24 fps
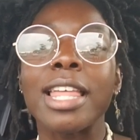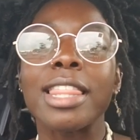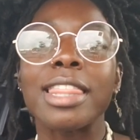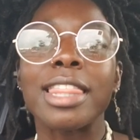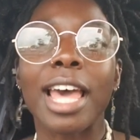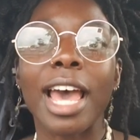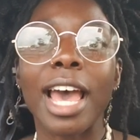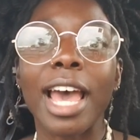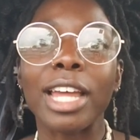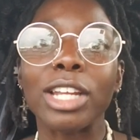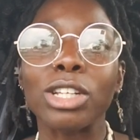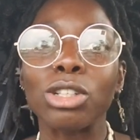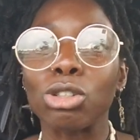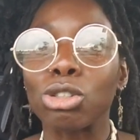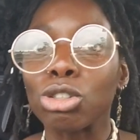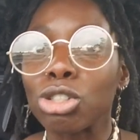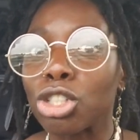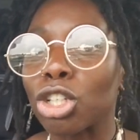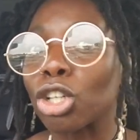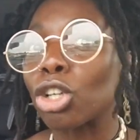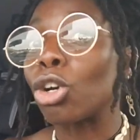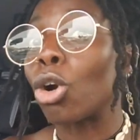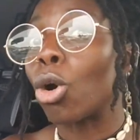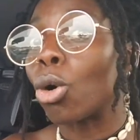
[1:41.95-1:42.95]
that you
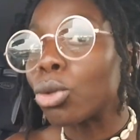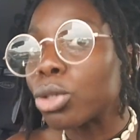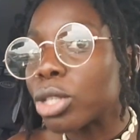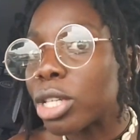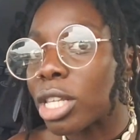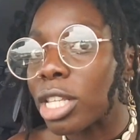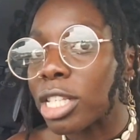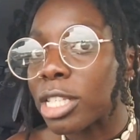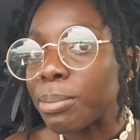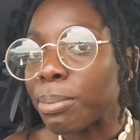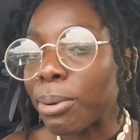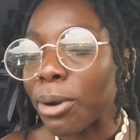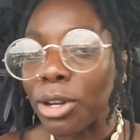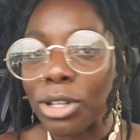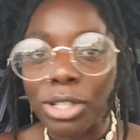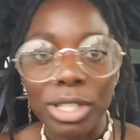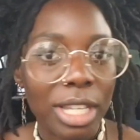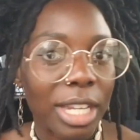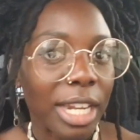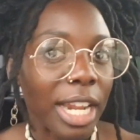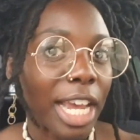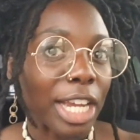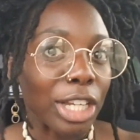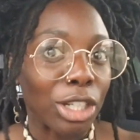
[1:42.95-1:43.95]
should go to this
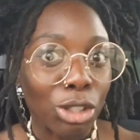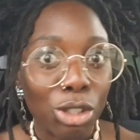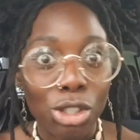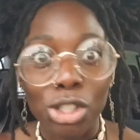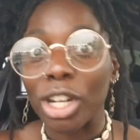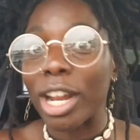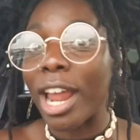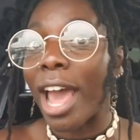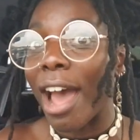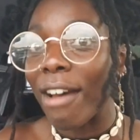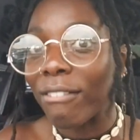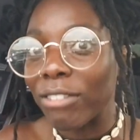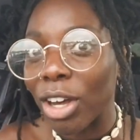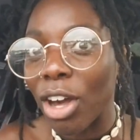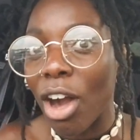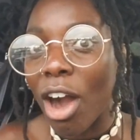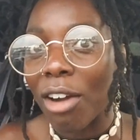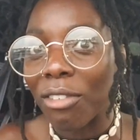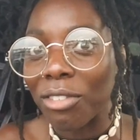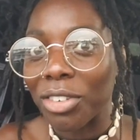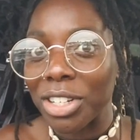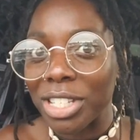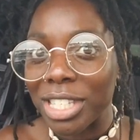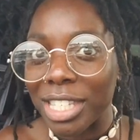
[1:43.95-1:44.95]
person and you should have a
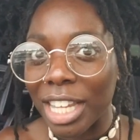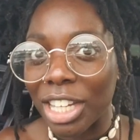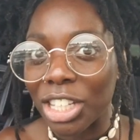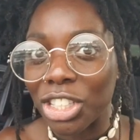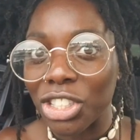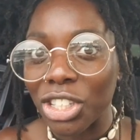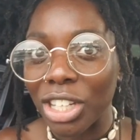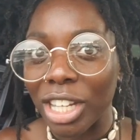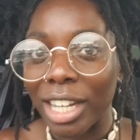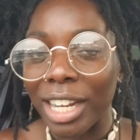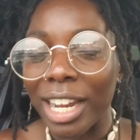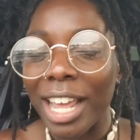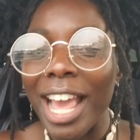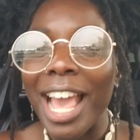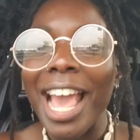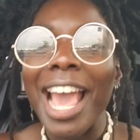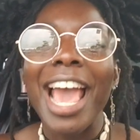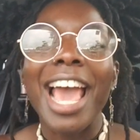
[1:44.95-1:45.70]
conversation.